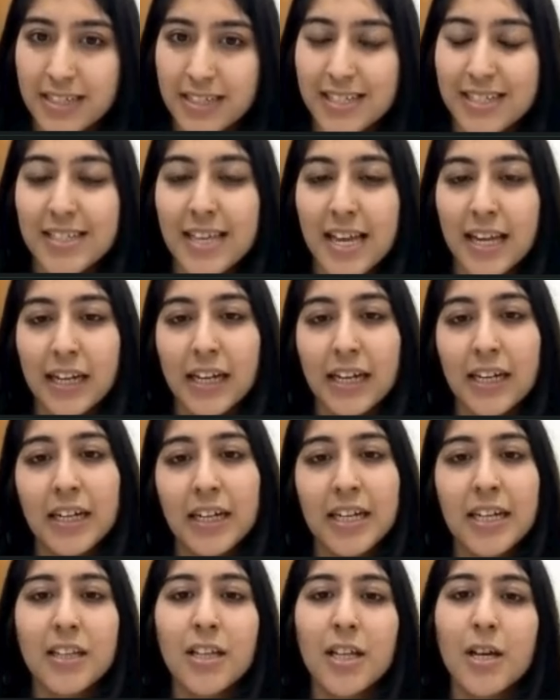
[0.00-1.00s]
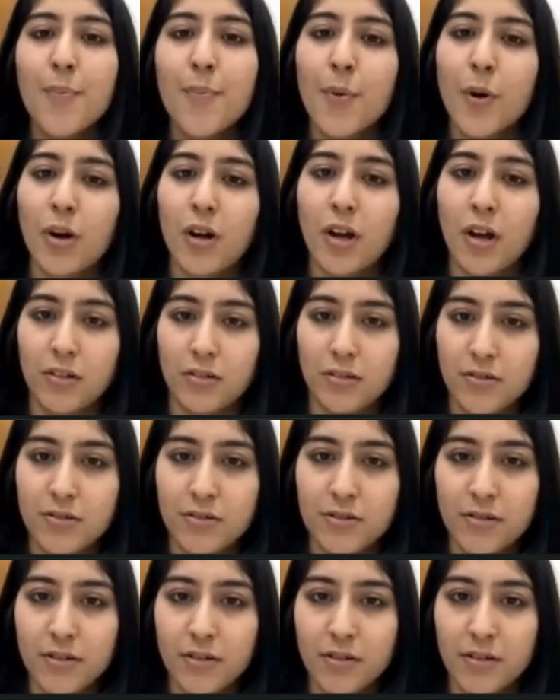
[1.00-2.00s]
Secondly, the
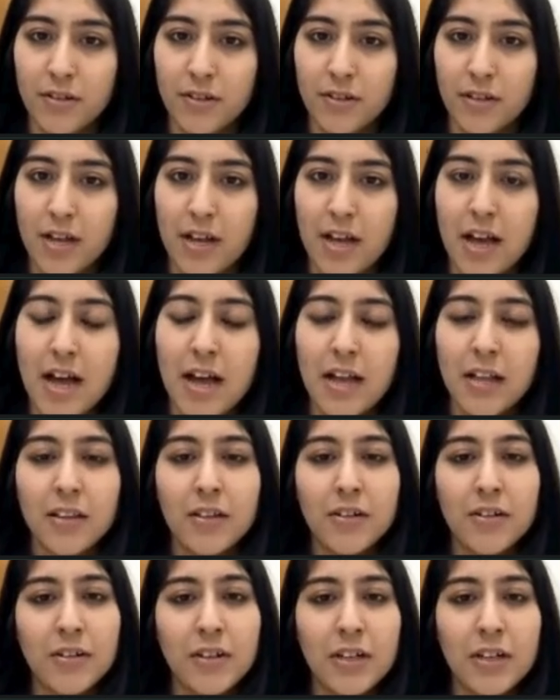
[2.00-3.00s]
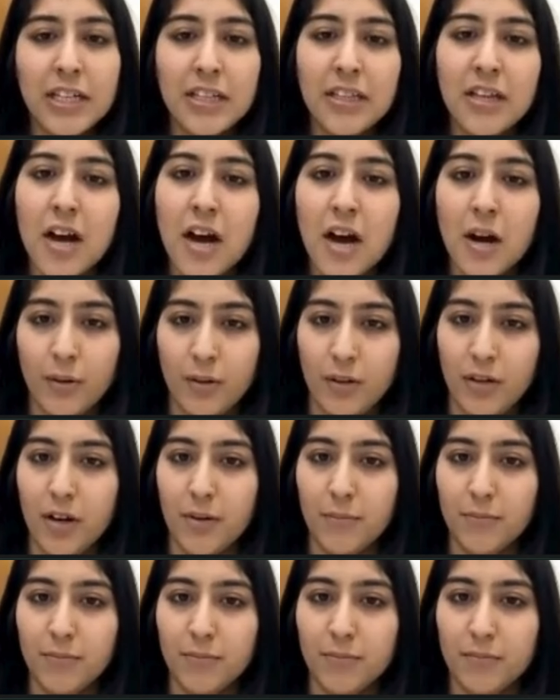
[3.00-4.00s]
products. And thirdly, the outcome.